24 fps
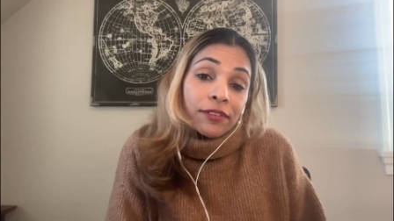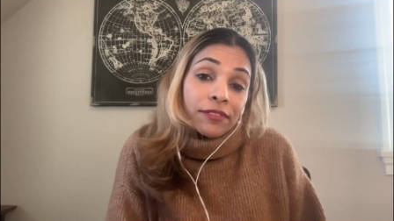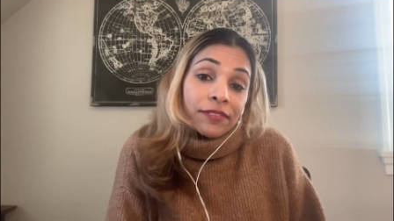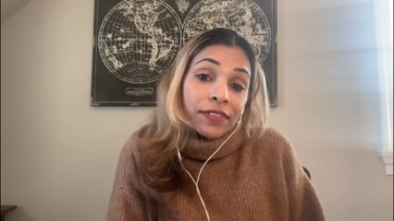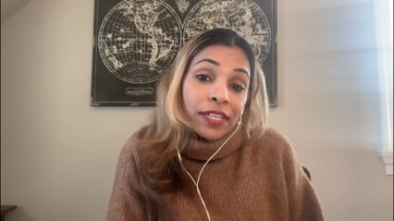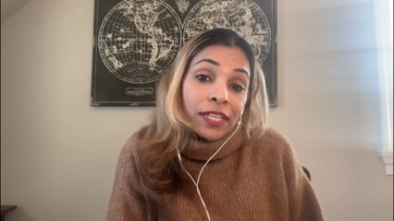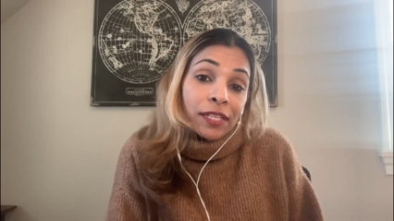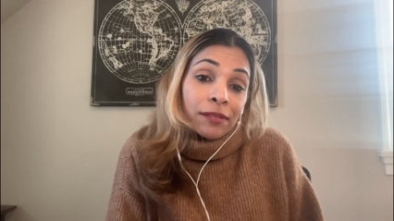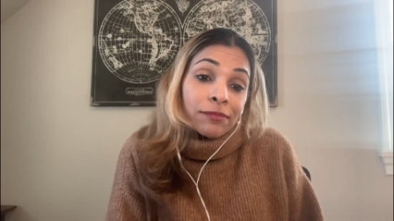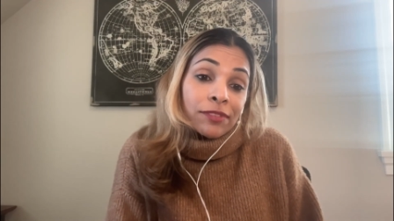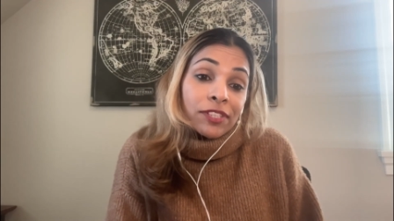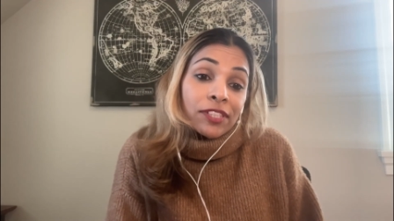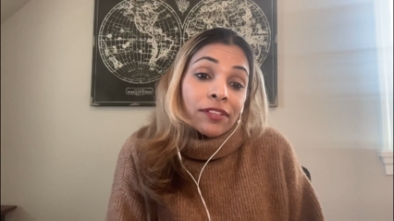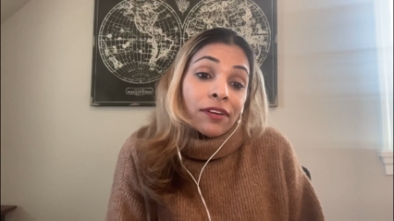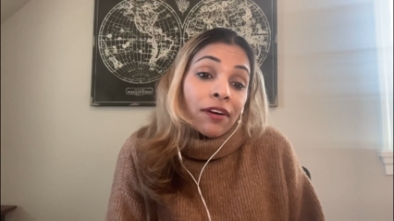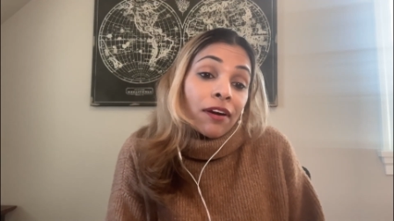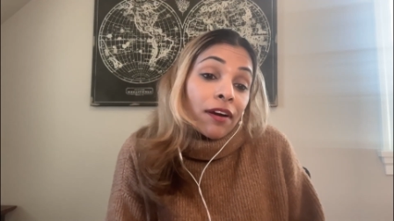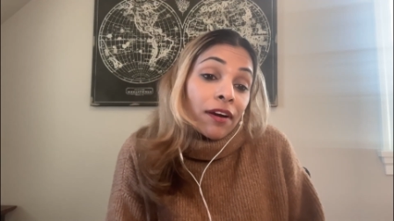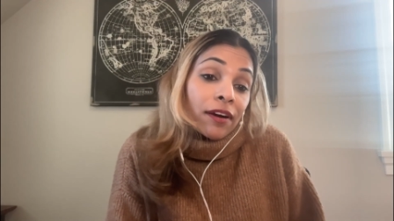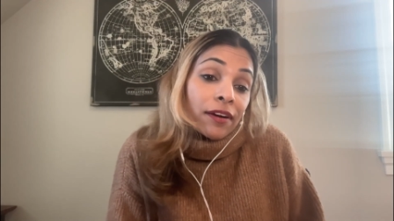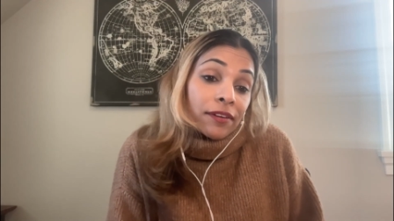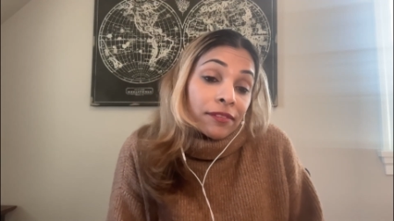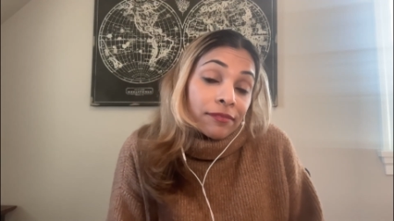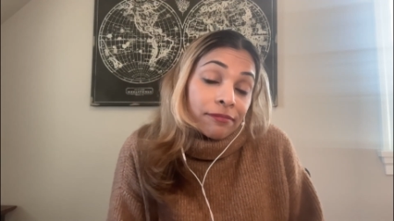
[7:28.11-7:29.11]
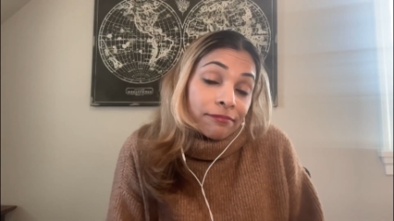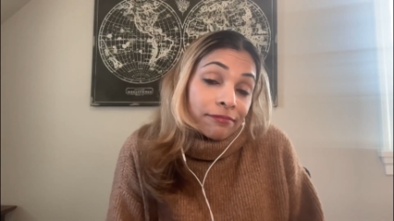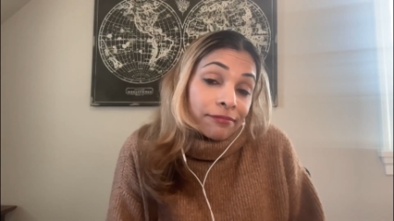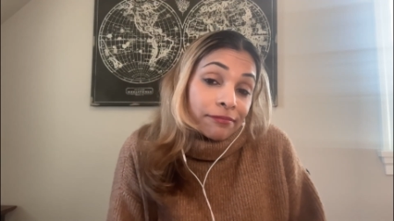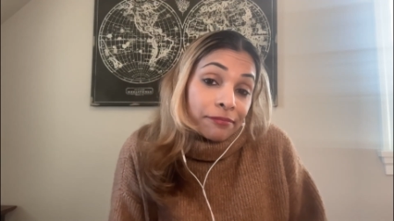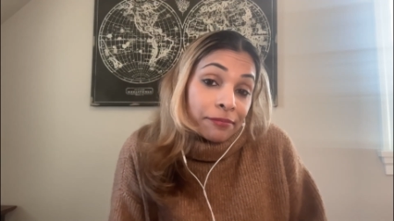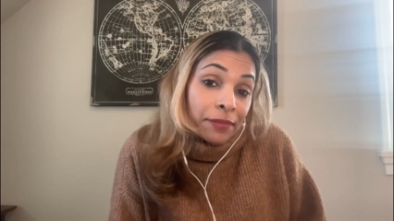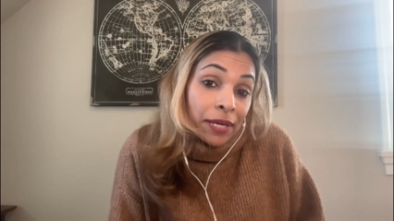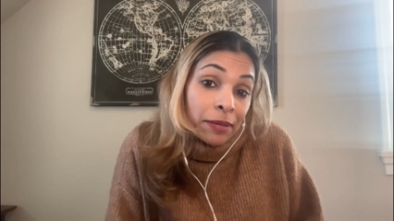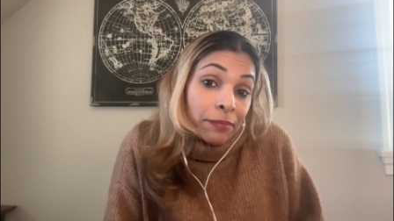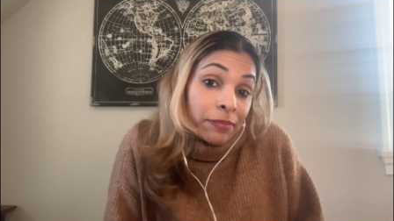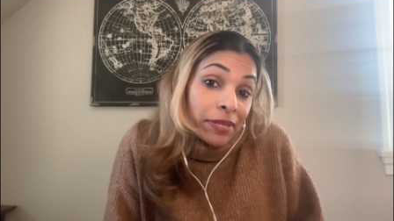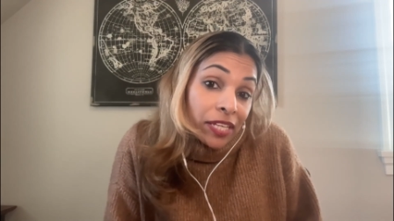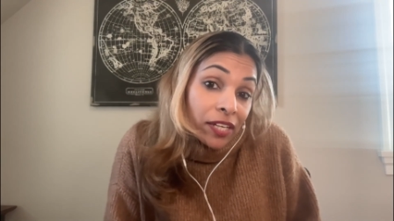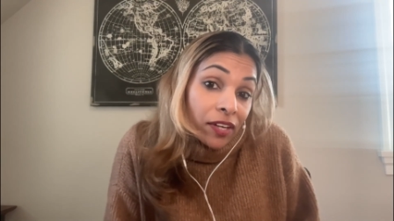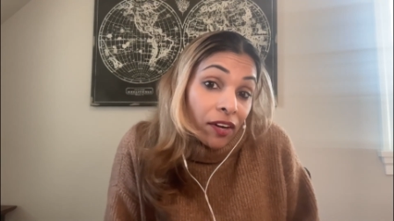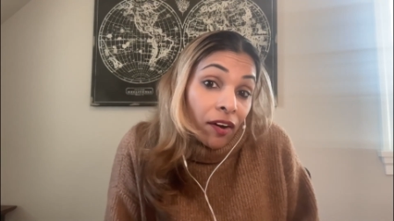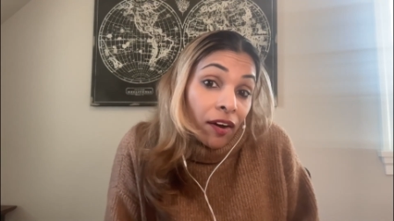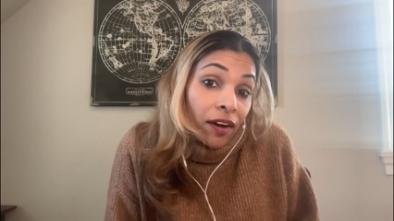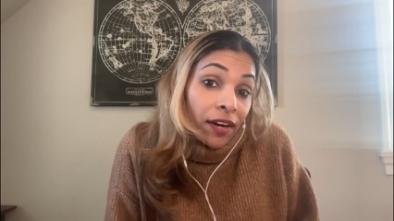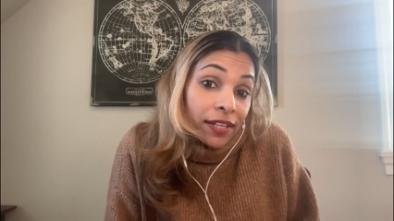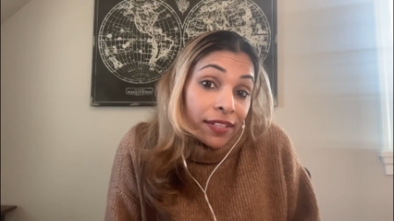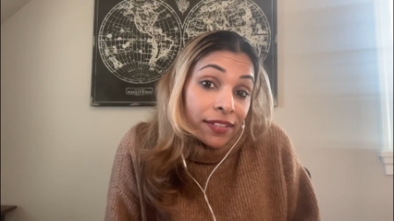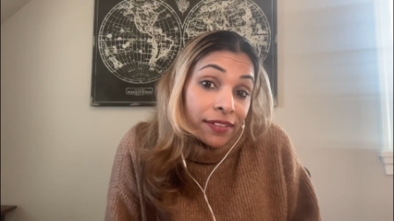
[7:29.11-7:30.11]
of EMDR maybe
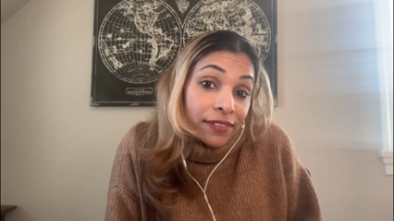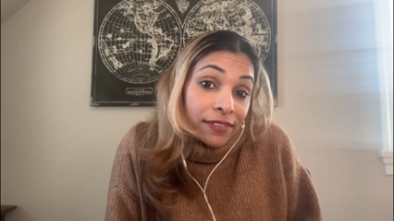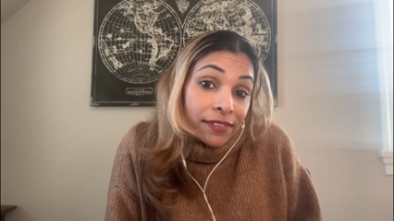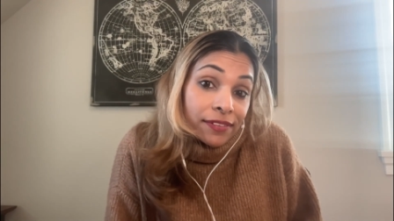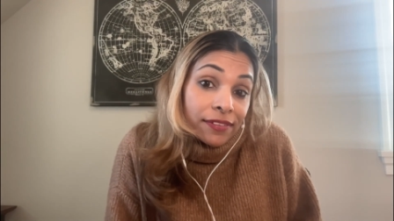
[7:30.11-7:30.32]
got